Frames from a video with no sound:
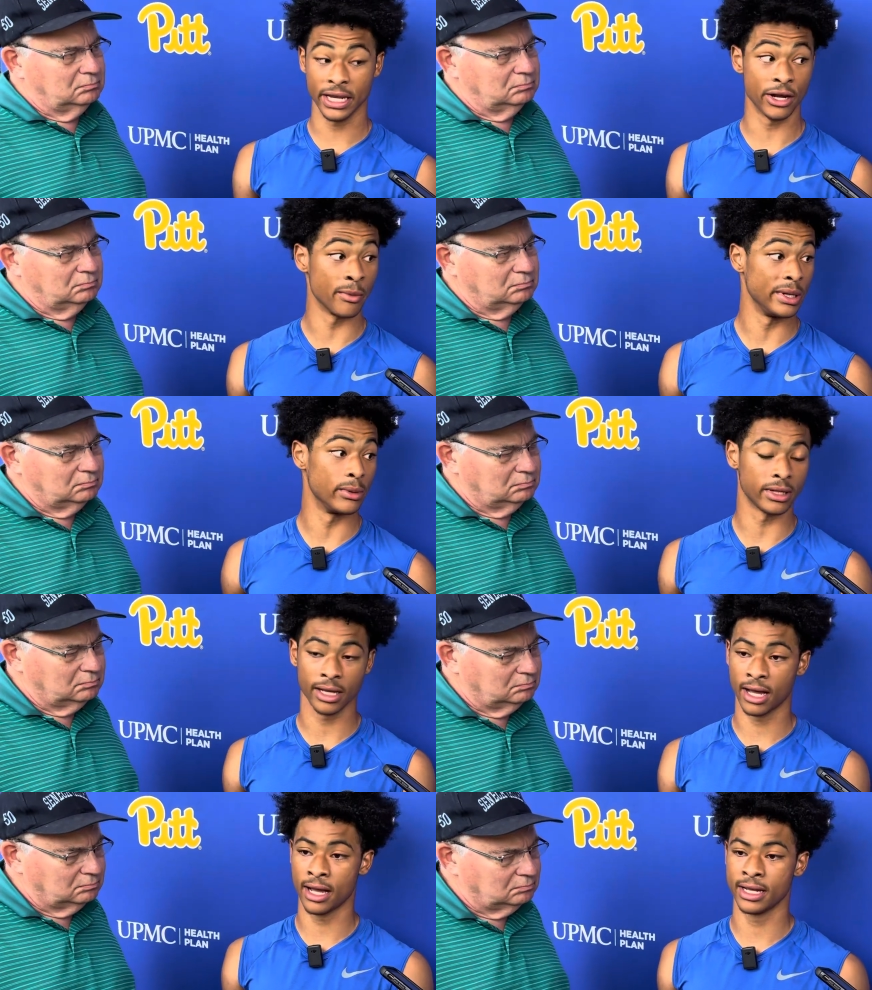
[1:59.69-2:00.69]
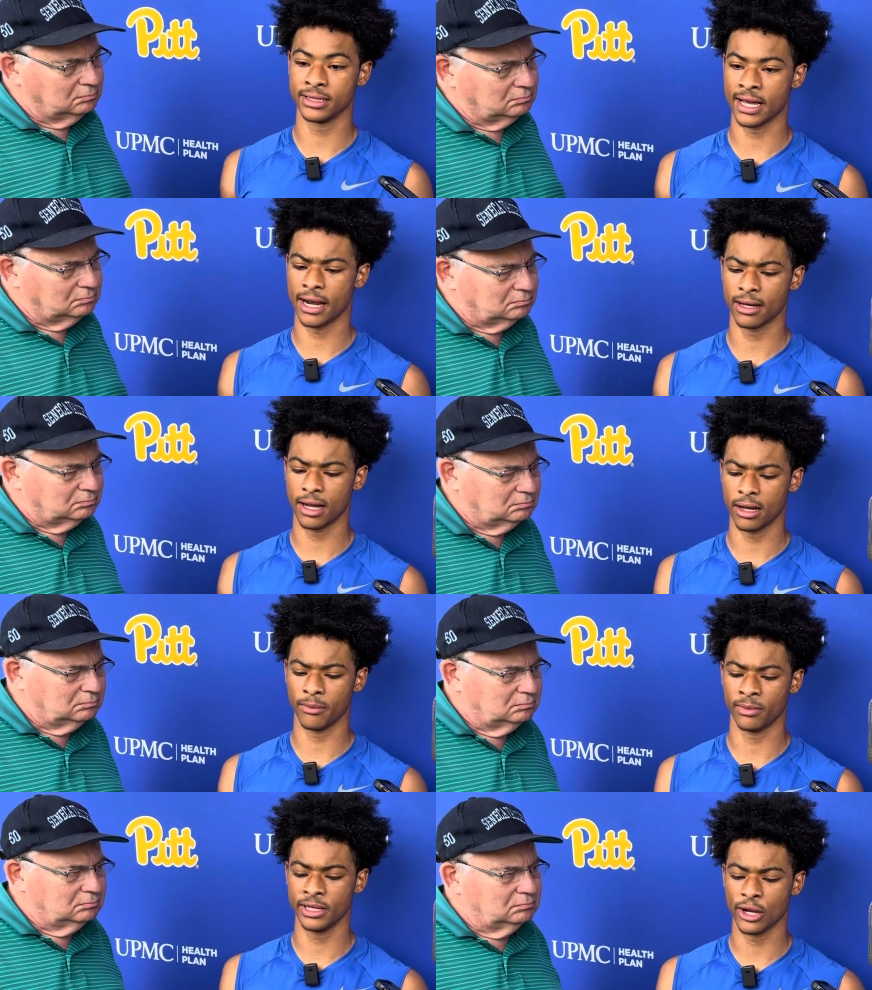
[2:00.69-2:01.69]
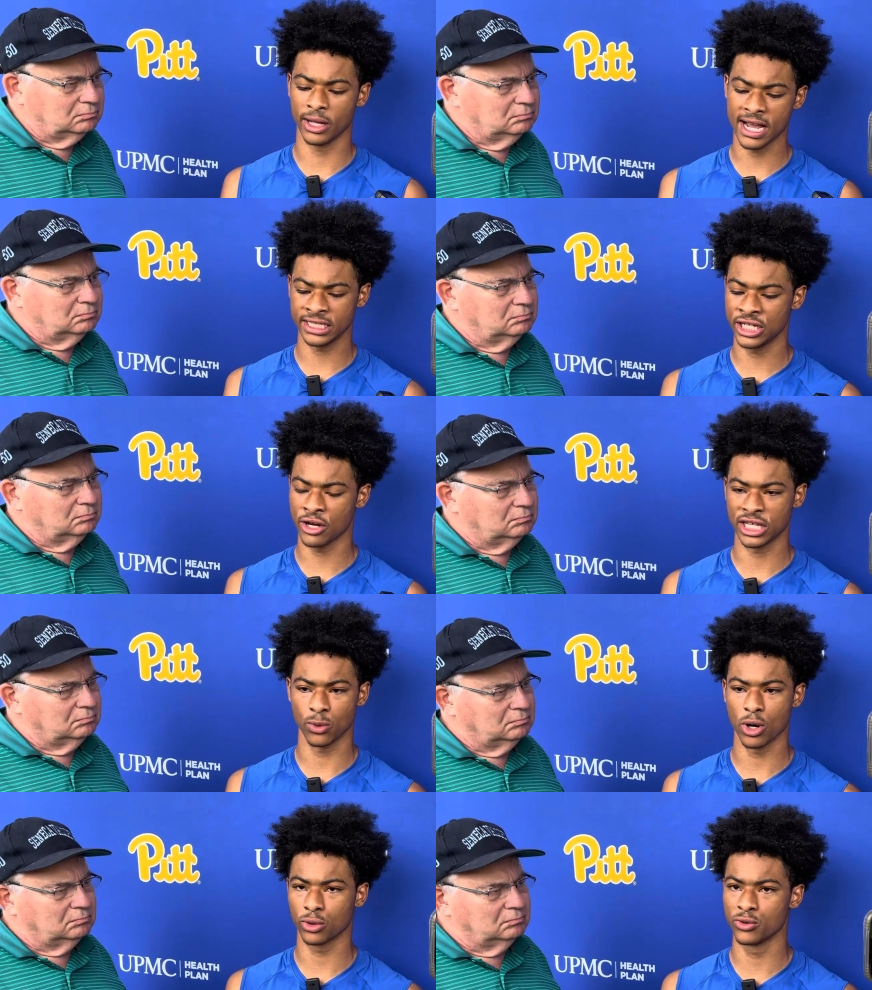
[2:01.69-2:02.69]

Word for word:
Speaker 1: here, be with the guys. And, um, you know, last year I had to work